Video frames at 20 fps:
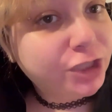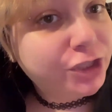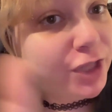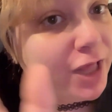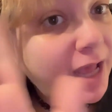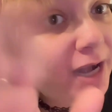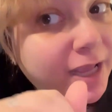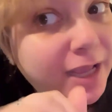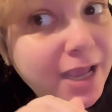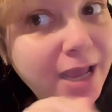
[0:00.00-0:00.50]

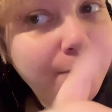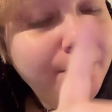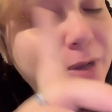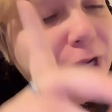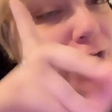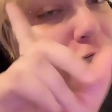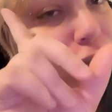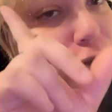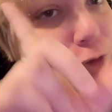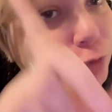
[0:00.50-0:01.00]
that again,
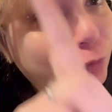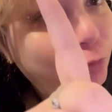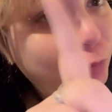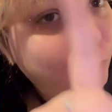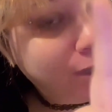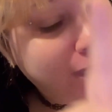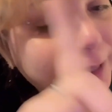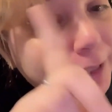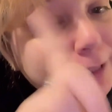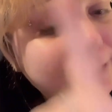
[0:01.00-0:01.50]
because you
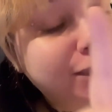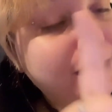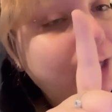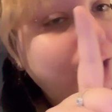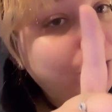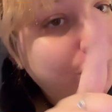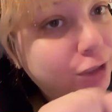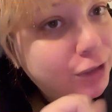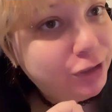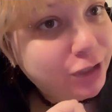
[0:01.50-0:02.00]
really did a
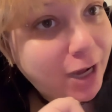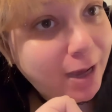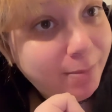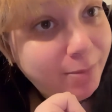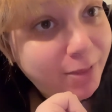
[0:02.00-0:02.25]
good job